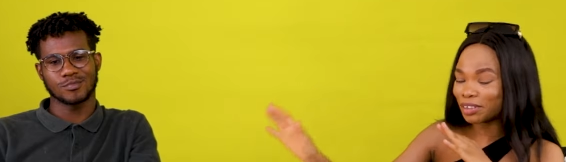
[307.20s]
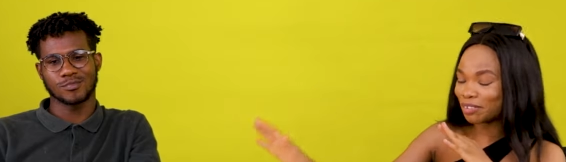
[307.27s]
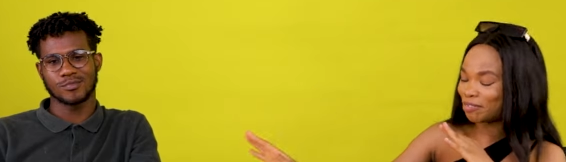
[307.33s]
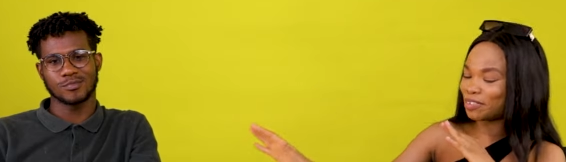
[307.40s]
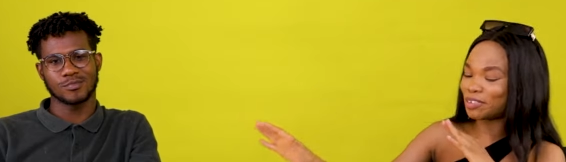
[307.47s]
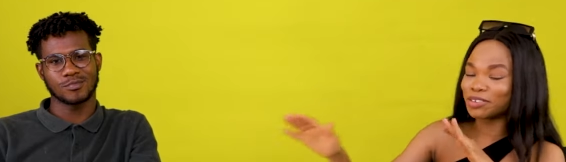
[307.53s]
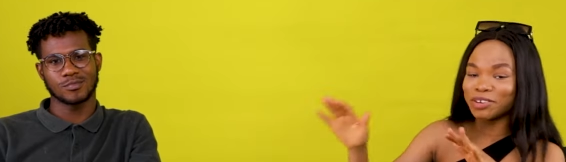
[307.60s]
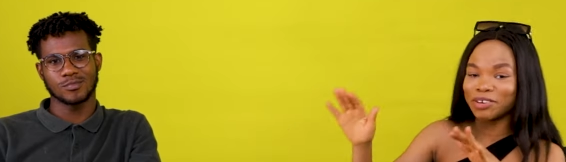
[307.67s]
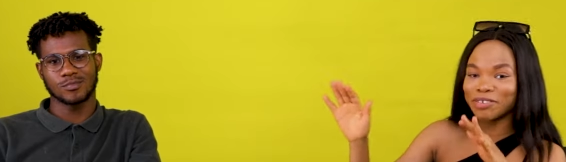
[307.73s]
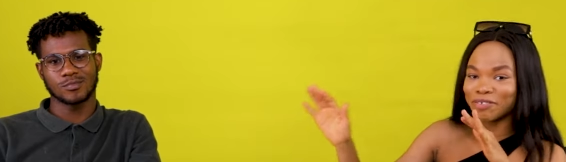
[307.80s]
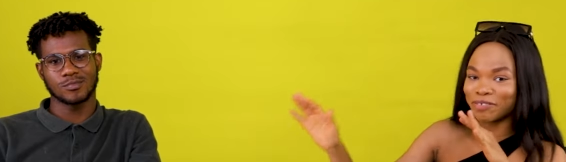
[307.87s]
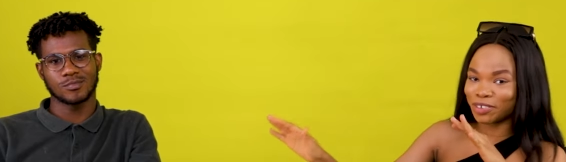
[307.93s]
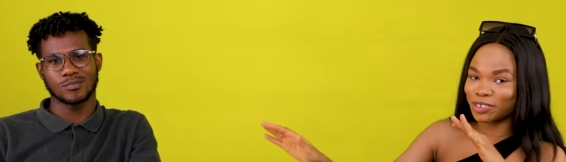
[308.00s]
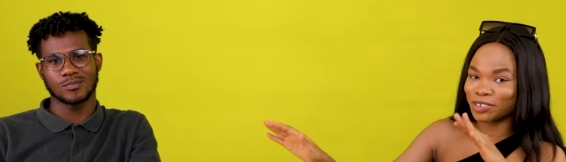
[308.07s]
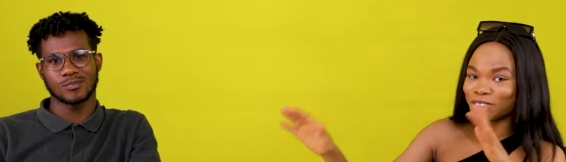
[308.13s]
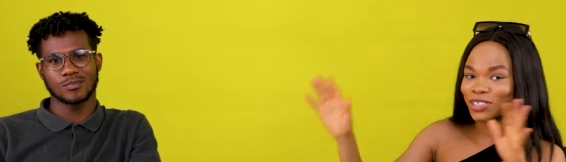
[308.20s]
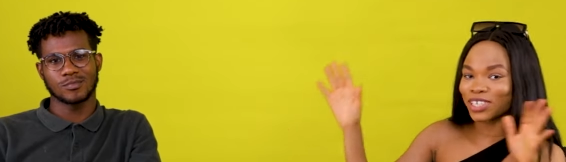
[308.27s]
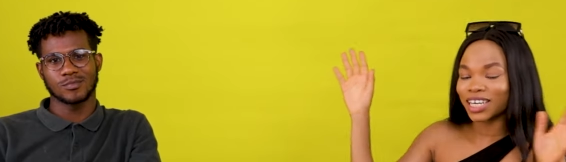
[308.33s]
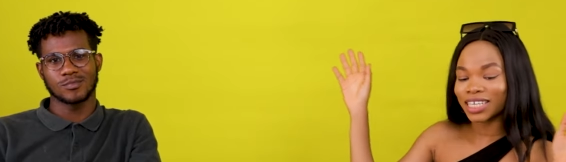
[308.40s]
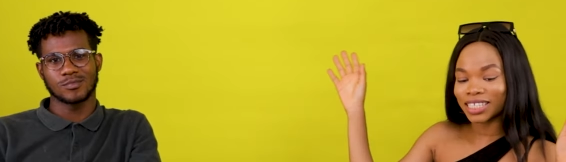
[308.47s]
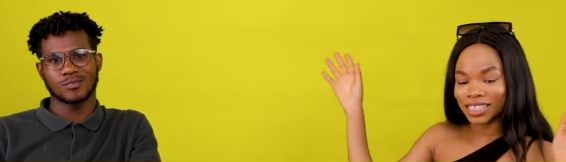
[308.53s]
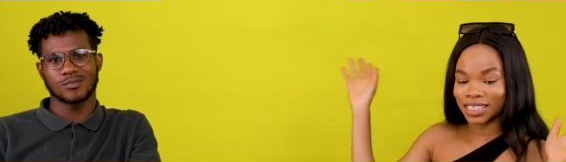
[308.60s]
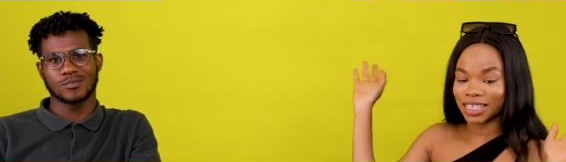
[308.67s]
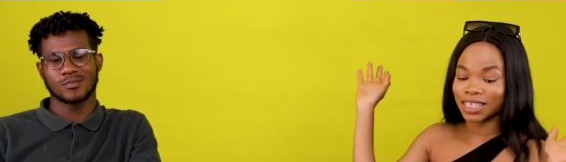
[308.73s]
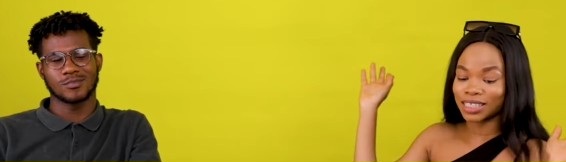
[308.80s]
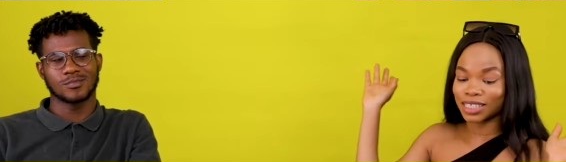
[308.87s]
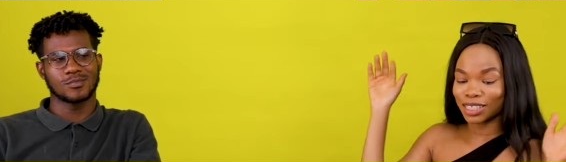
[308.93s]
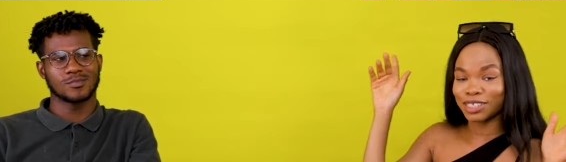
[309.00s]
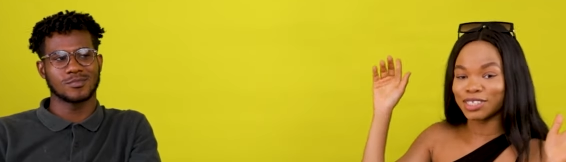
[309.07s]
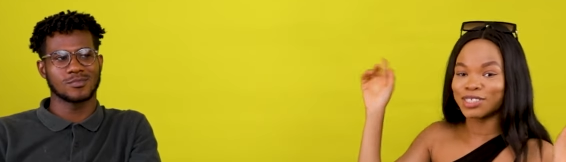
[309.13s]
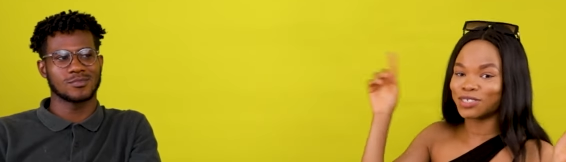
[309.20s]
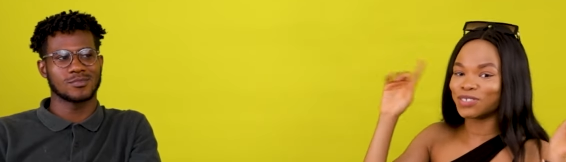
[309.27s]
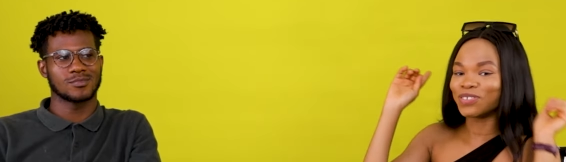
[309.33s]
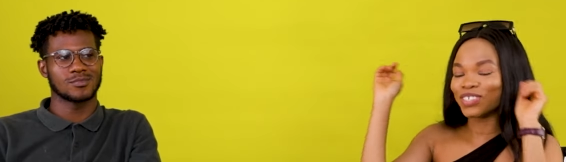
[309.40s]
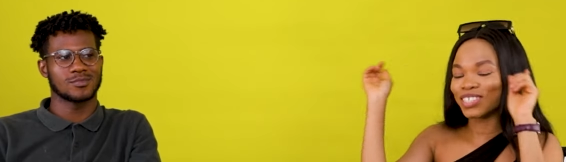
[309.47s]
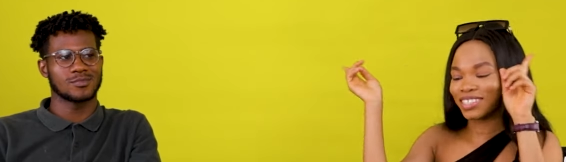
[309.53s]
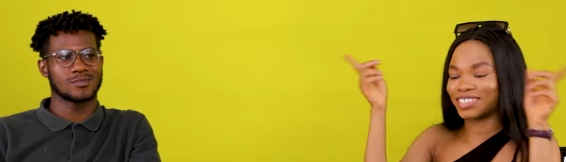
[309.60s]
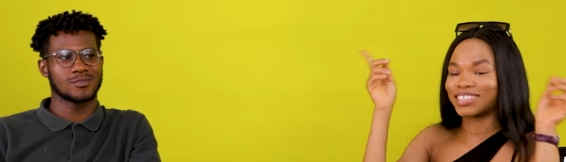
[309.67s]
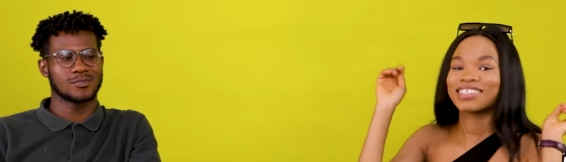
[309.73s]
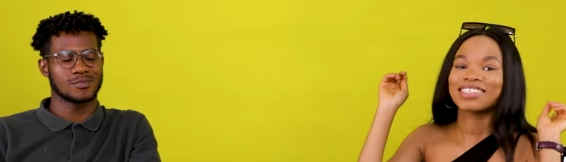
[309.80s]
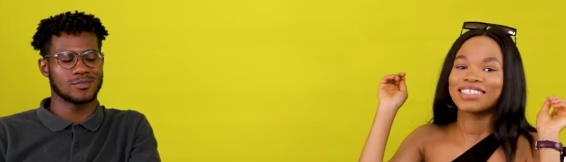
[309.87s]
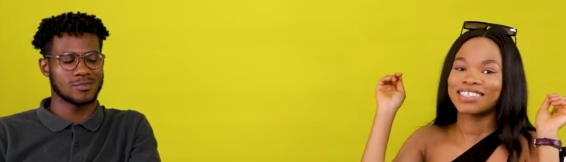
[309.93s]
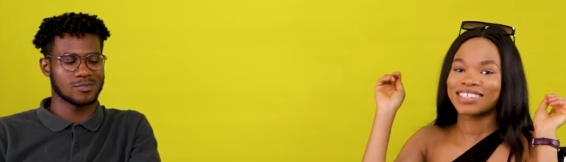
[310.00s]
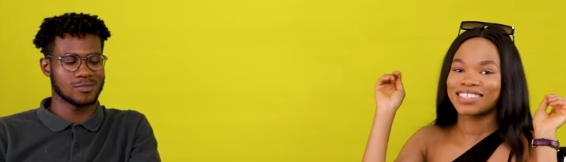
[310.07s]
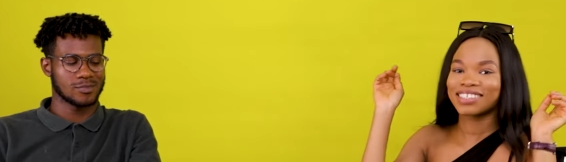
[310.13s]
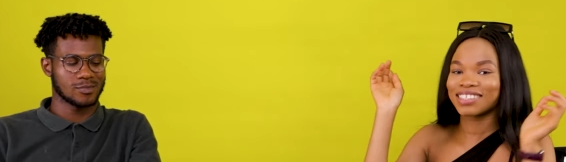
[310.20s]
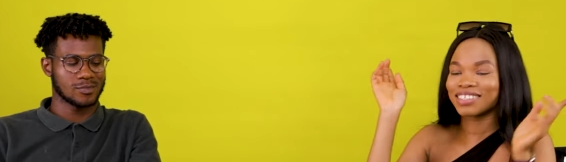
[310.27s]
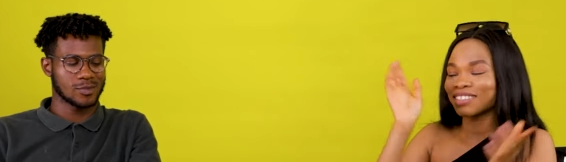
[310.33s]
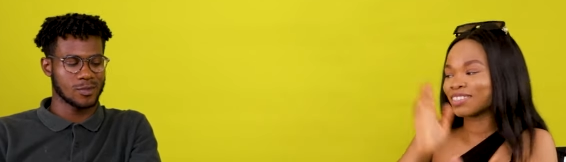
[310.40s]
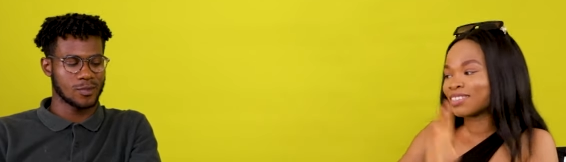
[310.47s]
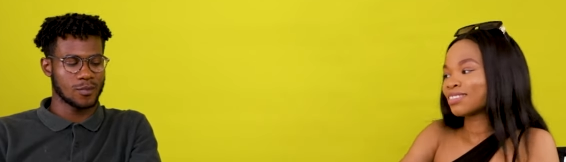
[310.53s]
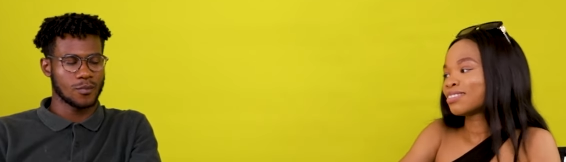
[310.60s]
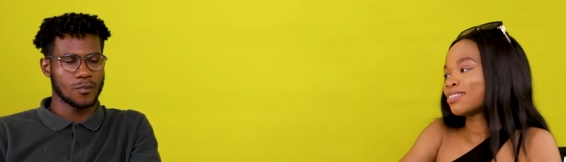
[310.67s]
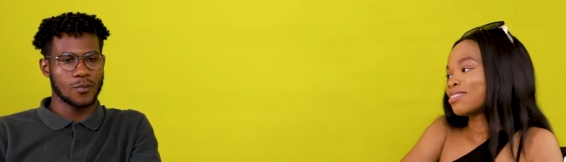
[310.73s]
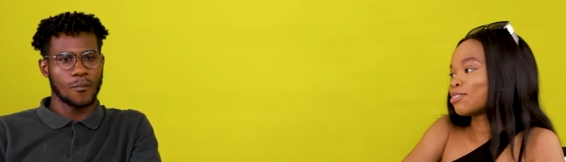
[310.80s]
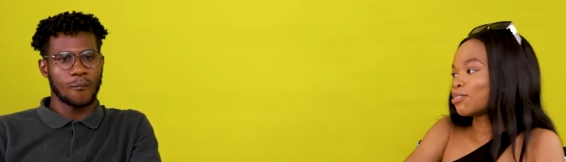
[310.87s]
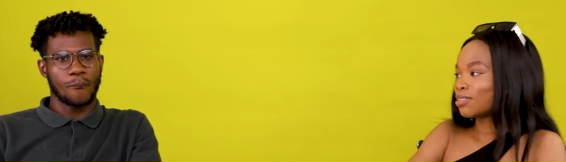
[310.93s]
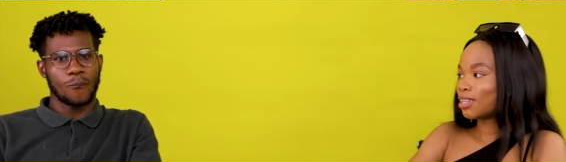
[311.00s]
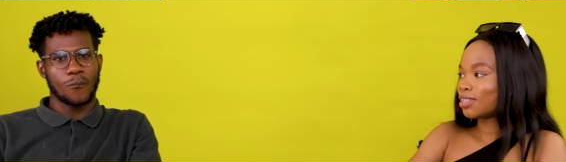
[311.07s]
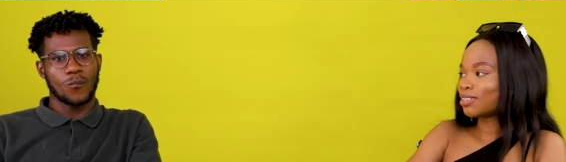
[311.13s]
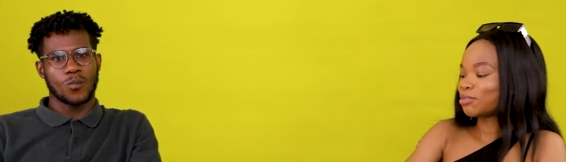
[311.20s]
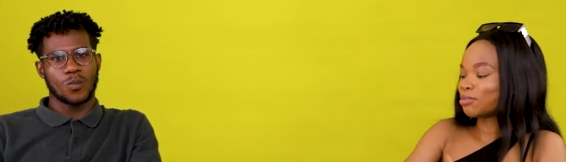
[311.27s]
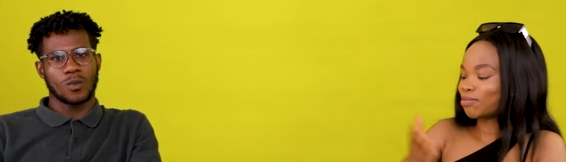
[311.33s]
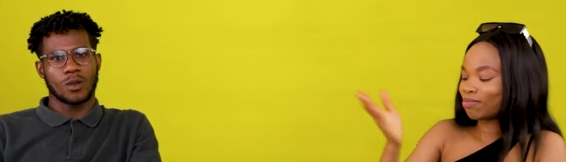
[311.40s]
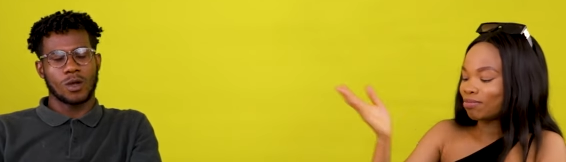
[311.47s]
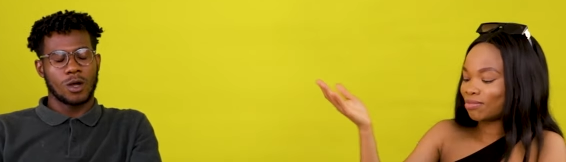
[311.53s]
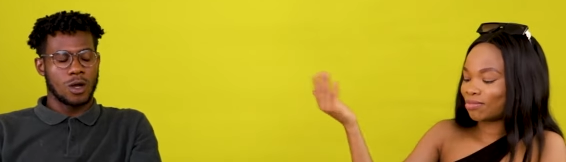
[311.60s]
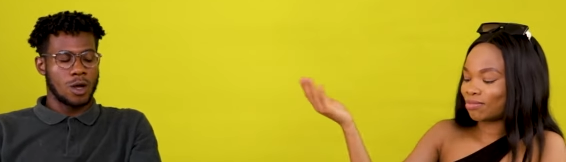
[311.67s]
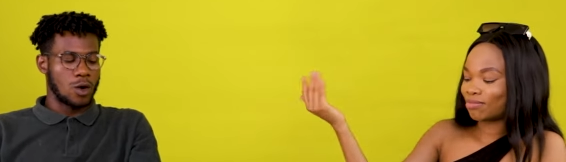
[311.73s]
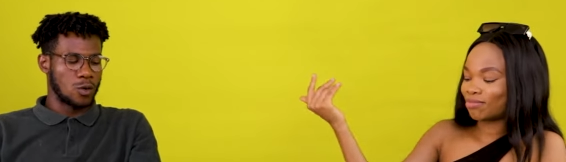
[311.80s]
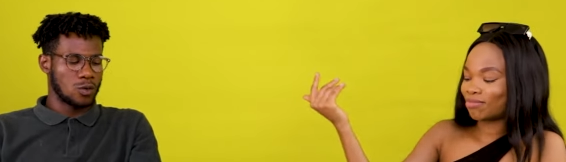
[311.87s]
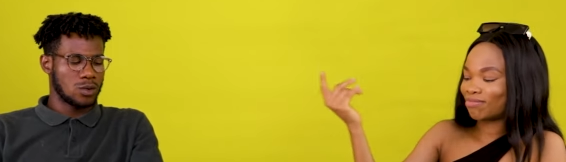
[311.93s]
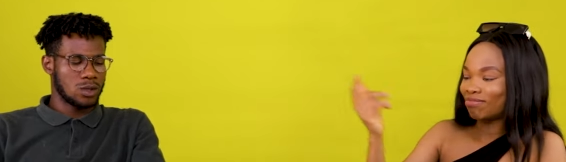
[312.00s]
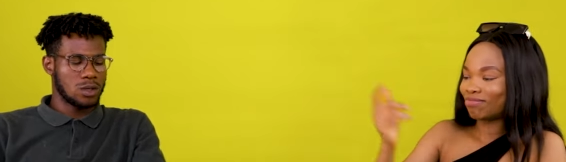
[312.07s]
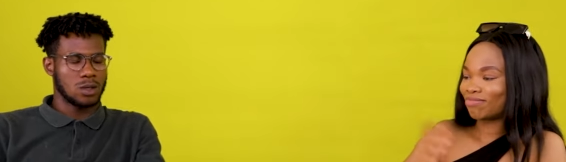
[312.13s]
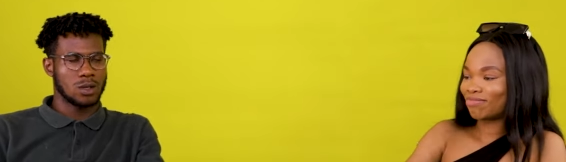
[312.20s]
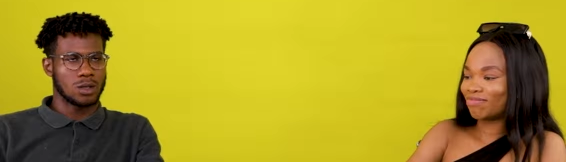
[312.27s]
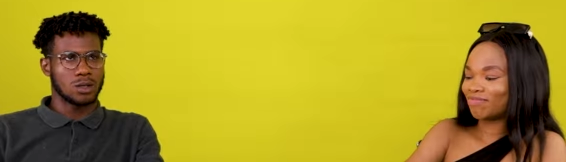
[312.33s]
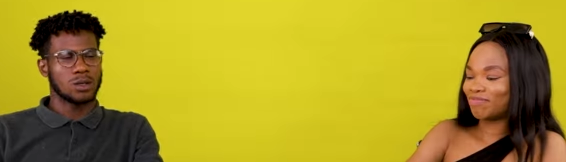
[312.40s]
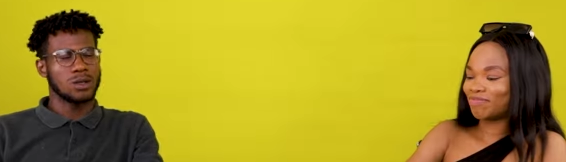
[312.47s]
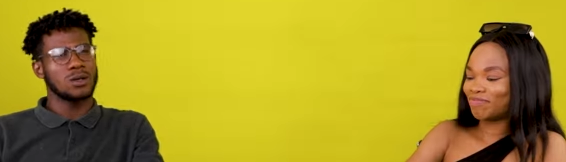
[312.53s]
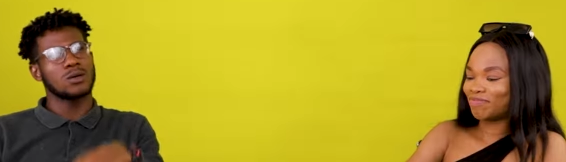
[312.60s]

Speaker 1: wearing fail, don't fail. So let's get into this. So Daniel.
Speaker 2: Okay,